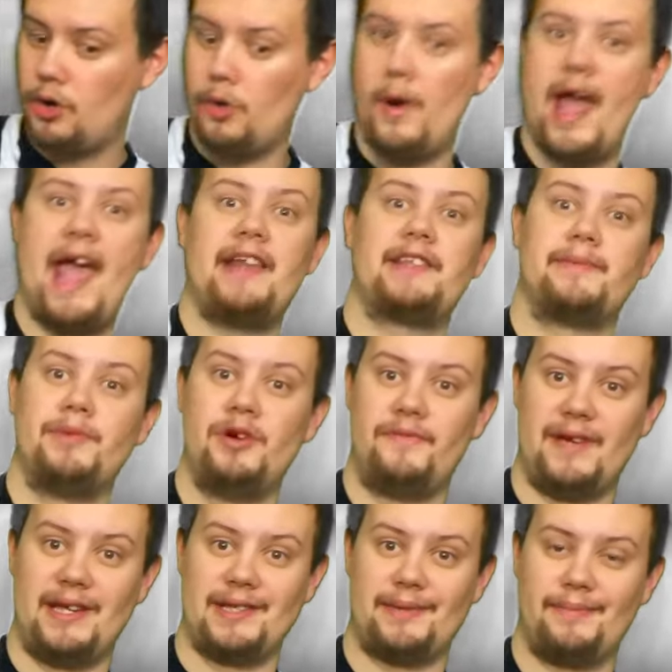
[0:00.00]
who hates
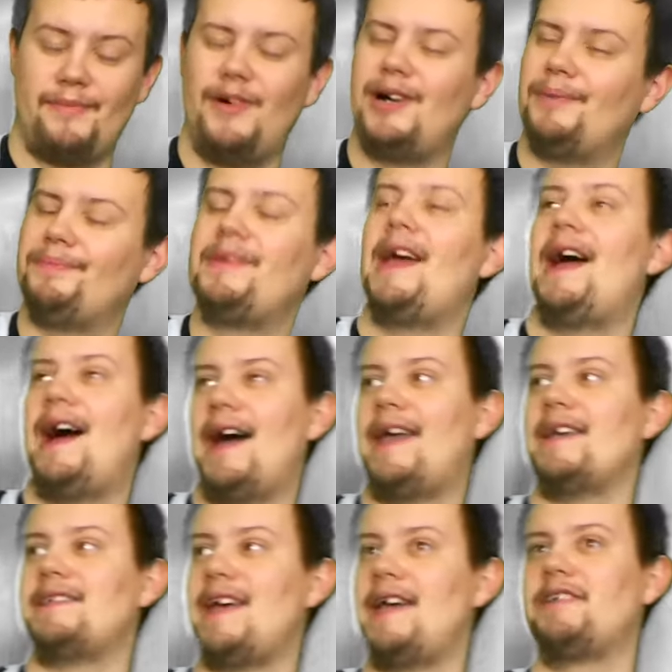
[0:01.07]
movies, well, I
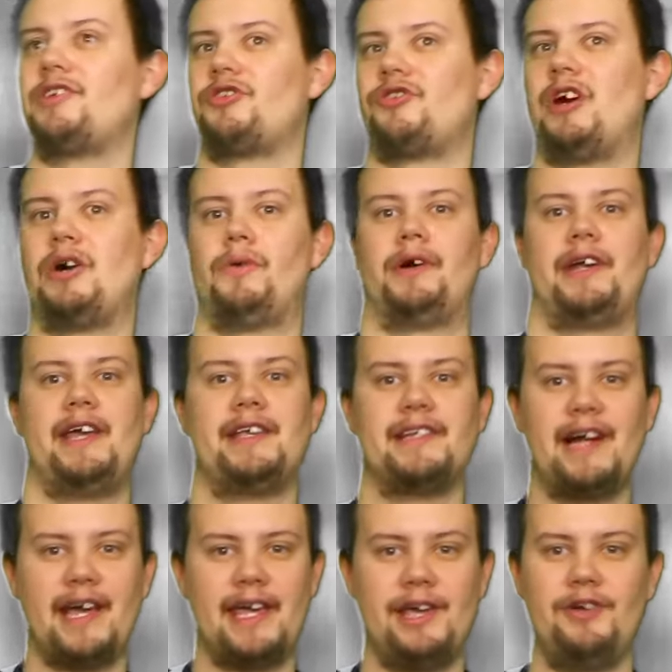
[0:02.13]
guess hates a strong word. He's
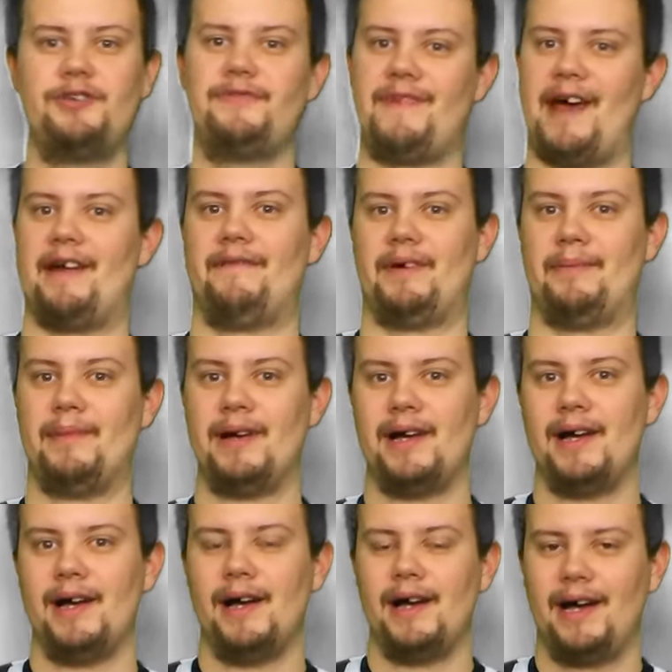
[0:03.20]
not a huge fan of them.
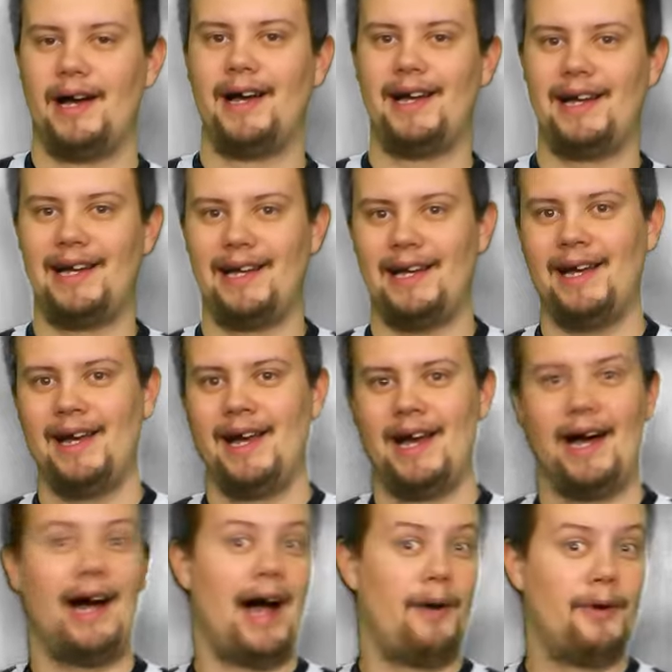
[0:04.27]

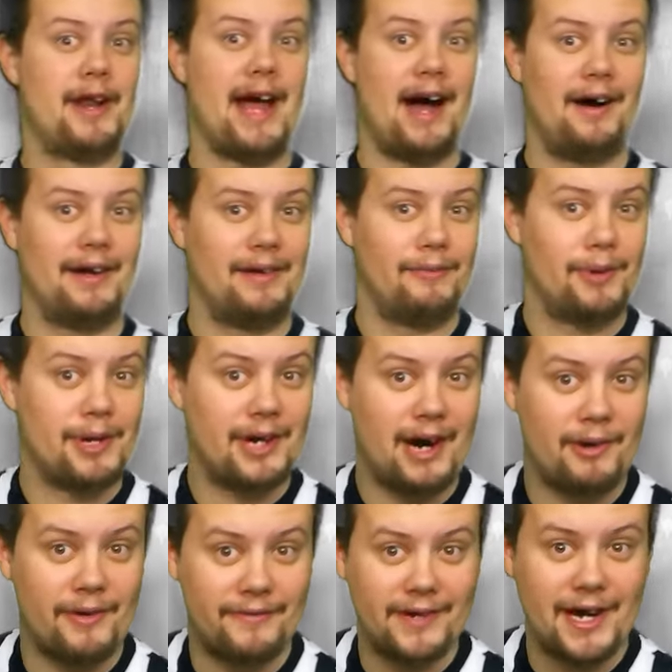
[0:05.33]
I wonder
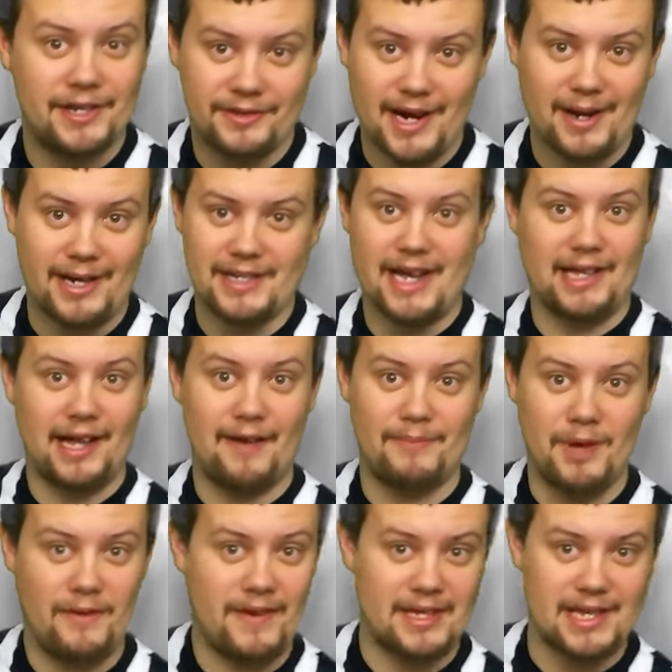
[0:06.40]
how we're friends, right? Because I
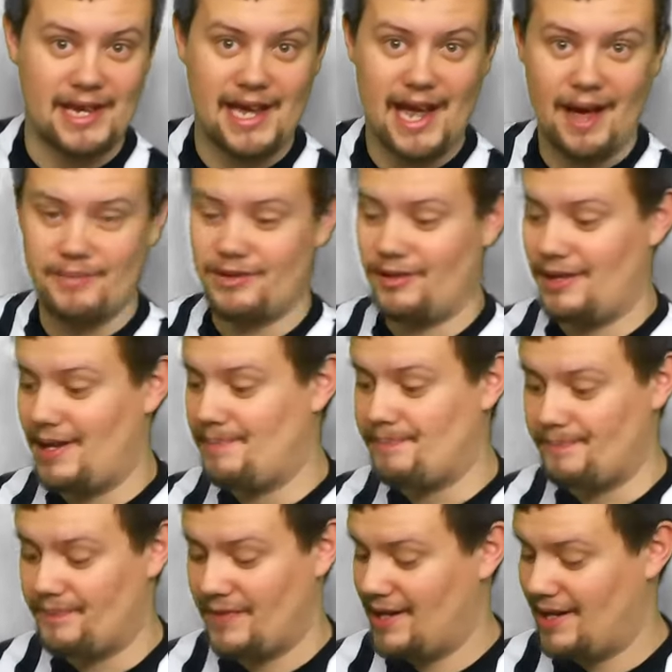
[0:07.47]
love movies, and he absolutely
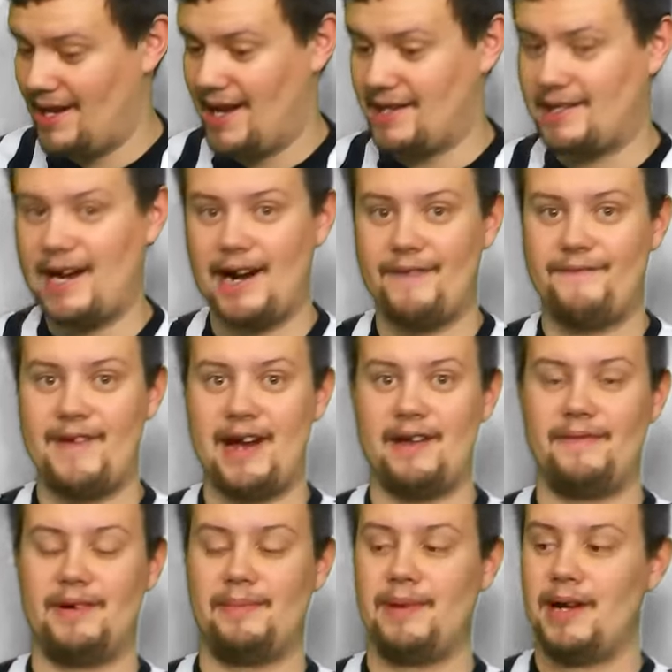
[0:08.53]
is not a
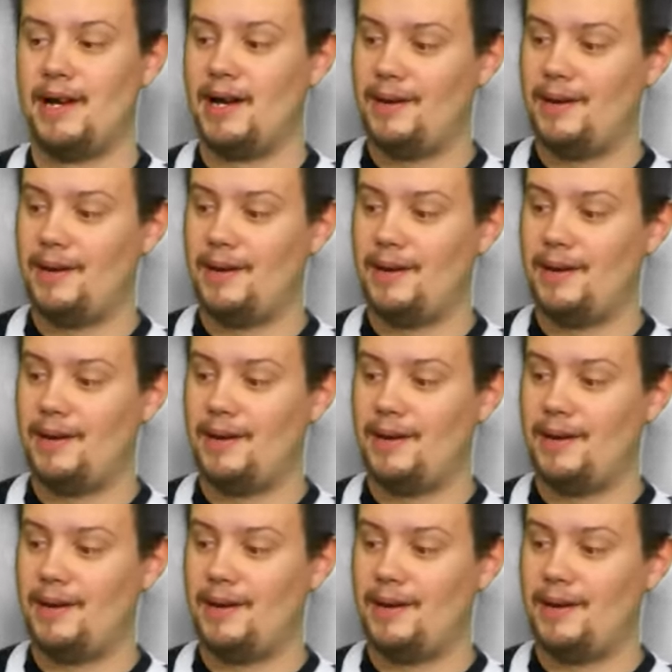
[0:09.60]
fan of them.